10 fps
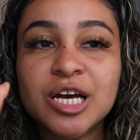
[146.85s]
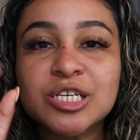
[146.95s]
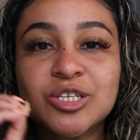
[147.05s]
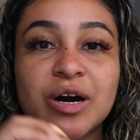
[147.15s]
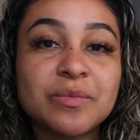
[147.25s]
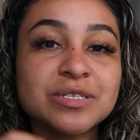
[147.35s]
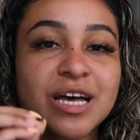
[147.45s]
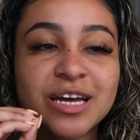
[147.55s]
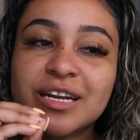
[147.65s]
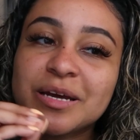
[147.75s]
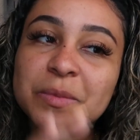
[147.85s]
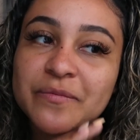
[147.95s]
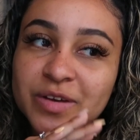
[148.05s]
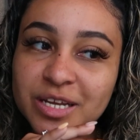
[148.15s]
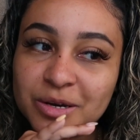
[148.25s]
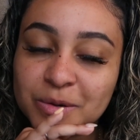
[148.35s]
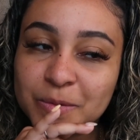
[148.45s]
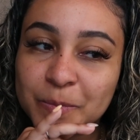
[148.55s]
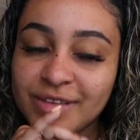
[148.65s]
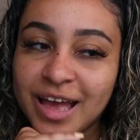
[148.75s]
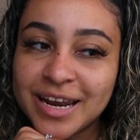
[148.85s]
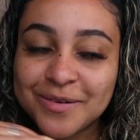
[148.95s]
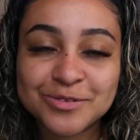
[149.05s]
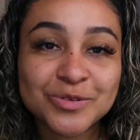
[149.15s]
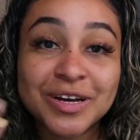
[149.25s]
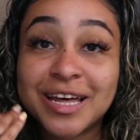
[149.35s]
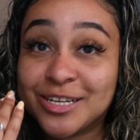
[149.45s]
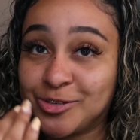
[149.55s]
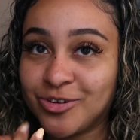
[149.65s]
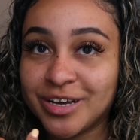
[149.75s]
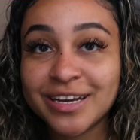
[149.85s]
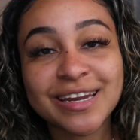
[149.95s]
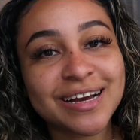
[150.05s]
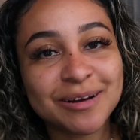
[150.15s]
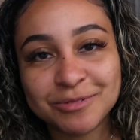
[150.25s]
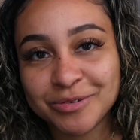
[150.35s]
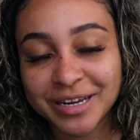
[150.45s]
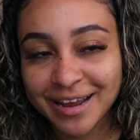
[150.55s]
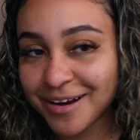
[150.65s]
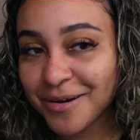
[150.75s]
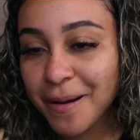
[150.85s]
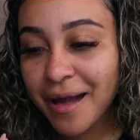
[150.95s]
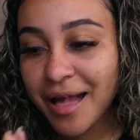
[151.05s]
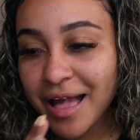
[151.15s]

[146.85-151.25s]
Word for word: So I was editing my video and I was doing a lot of talking like I'm doing now.